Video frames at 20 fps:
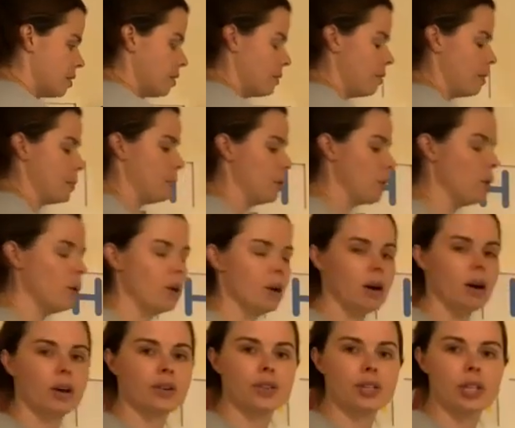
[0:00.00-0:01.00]
we put
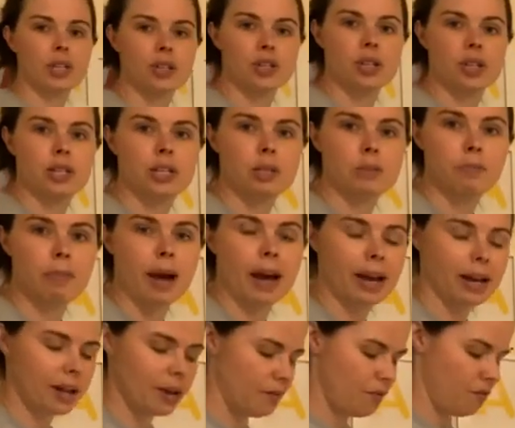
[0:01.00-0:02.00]
our digits
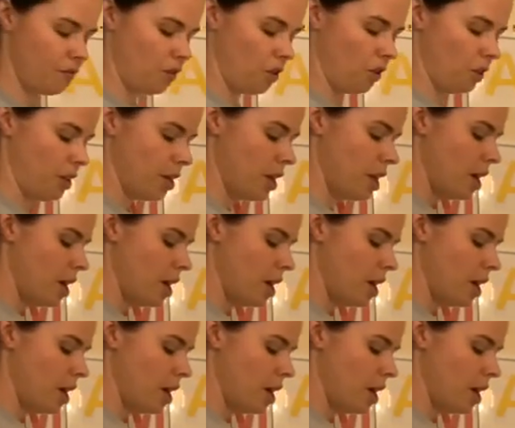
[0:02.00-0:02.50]
back and front.